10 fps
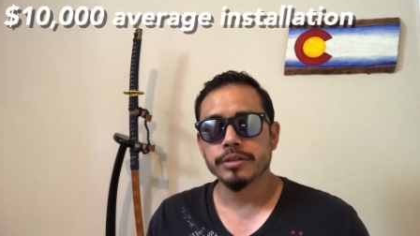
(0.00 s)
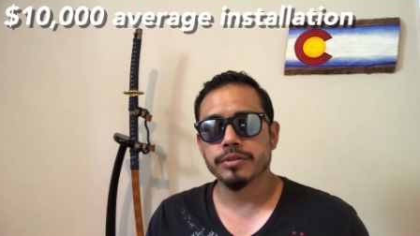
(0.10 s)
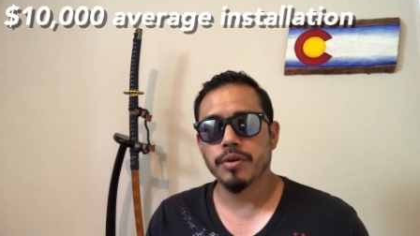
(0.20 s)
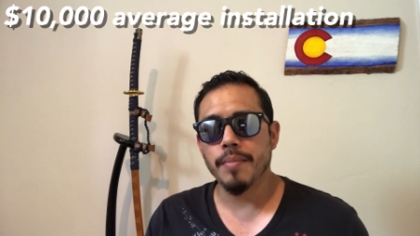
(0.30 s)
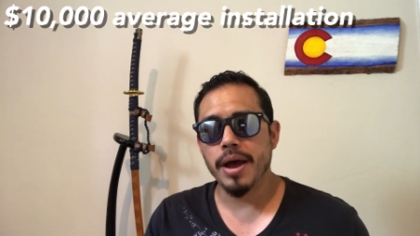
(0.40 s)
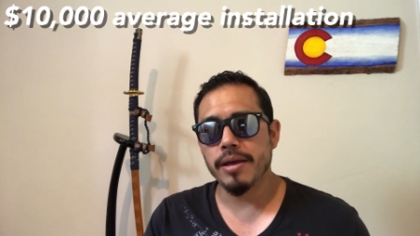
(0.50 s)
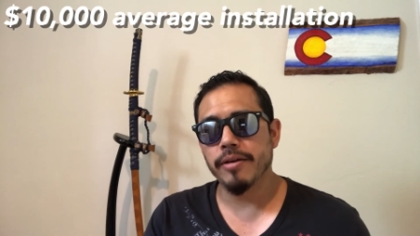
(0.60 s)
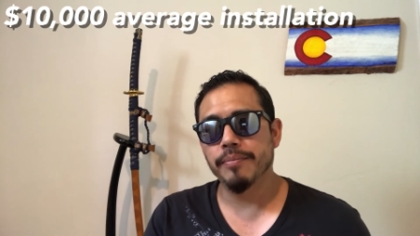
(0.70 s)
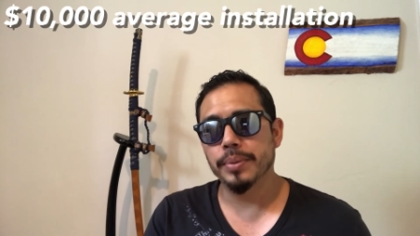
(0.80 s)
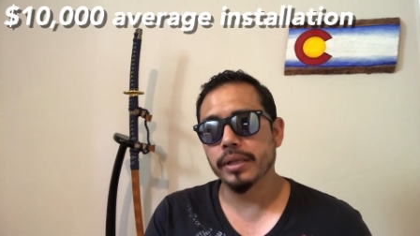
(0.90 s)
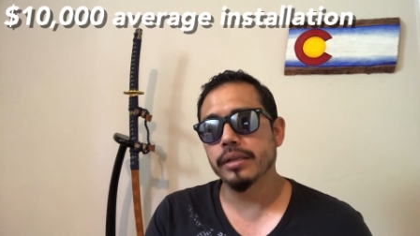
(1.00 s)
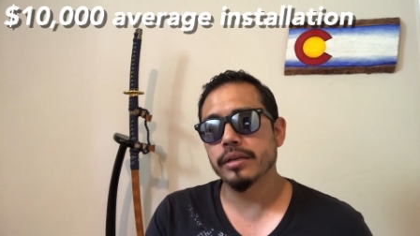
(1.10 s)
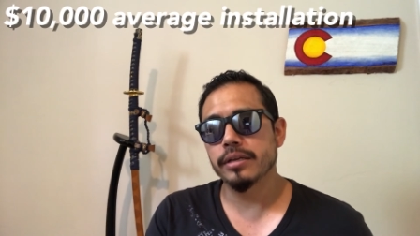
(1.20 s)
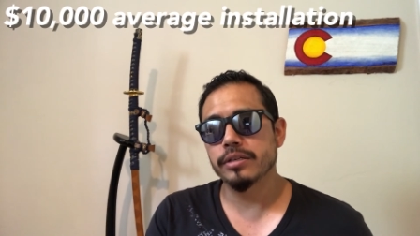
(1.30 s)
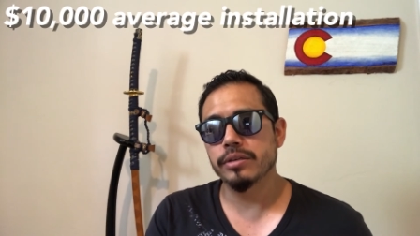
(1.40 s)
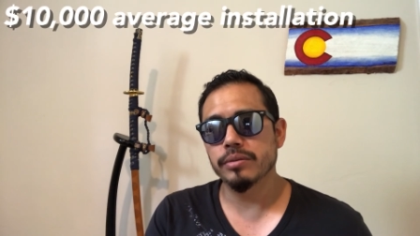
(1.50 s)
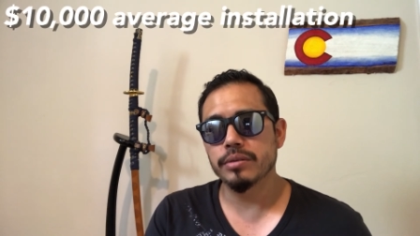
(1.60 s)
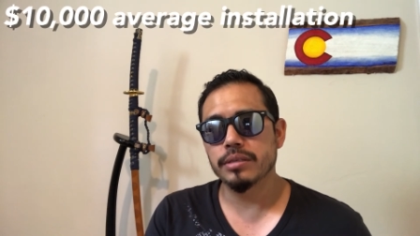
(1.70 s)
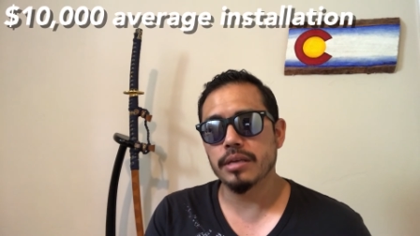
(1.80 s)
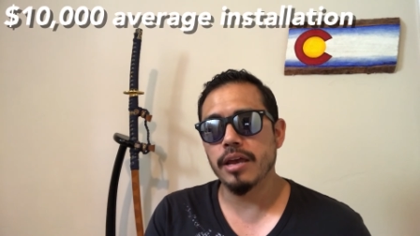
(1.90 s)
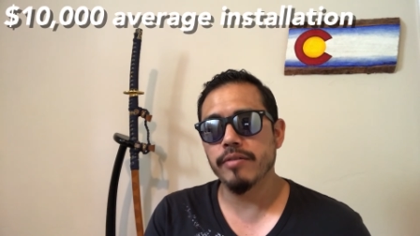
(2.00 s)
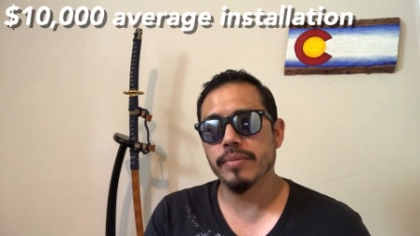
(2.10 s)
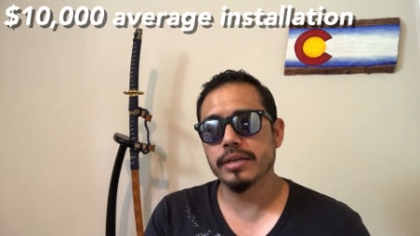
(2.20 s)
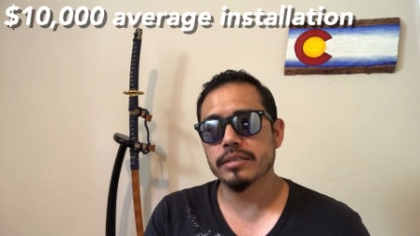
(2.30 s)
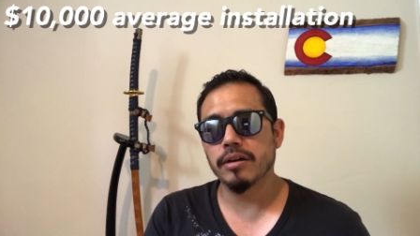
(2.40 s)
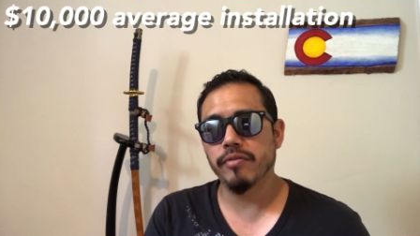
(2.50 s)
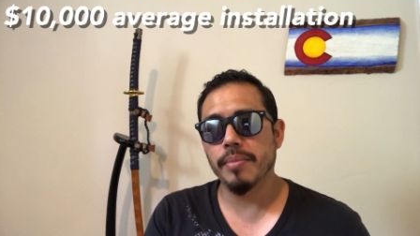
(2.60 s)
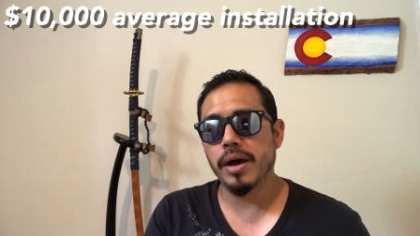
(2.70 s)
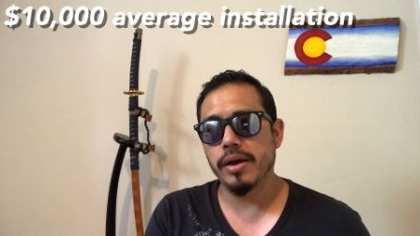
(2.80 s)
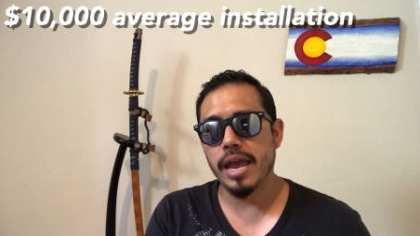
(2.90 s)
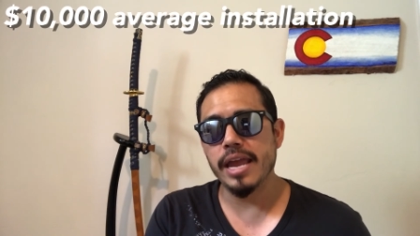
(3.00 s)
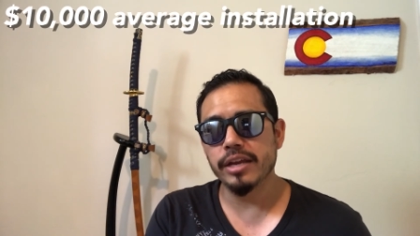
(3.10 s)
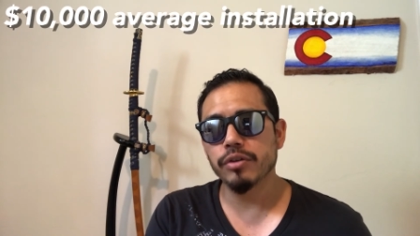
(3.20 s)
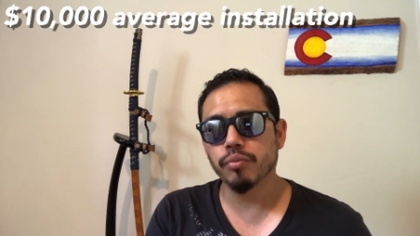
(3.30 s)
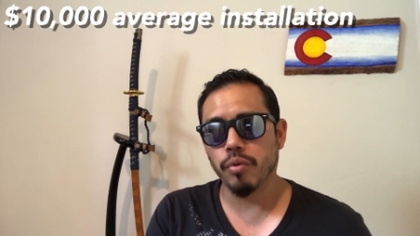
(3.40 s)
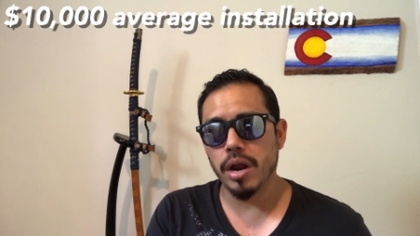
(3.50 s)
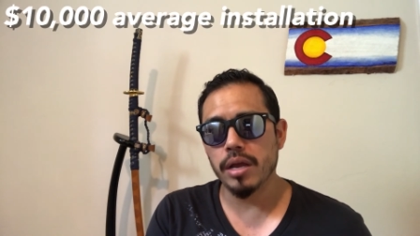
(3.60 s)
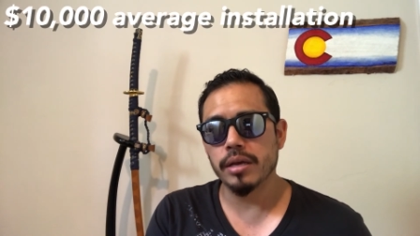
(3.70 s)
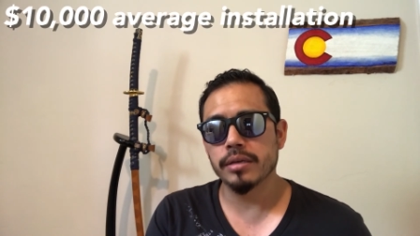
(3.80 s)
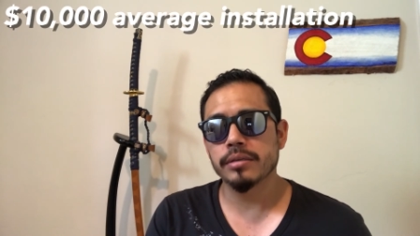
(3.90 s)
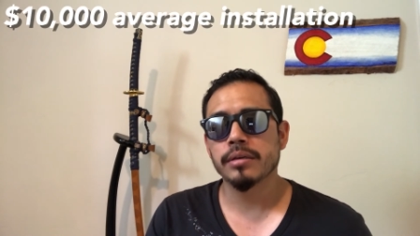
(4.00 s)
So my ability to save myself about $8,000